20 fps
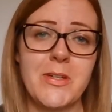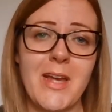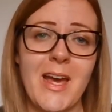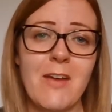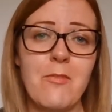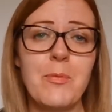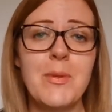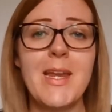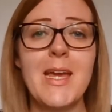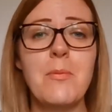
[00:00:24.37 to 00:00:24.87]

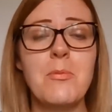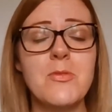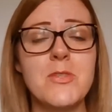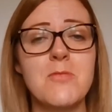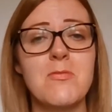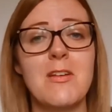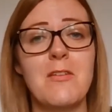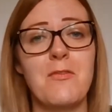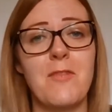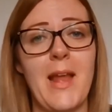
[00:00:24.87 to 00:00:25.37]
have been able
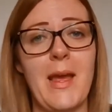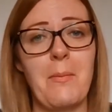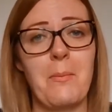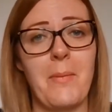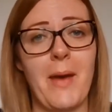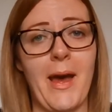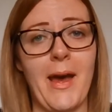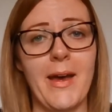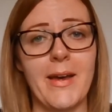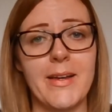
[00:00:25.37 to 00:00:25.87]
to reflect
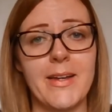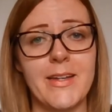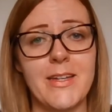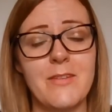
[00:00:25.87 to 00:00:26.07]
back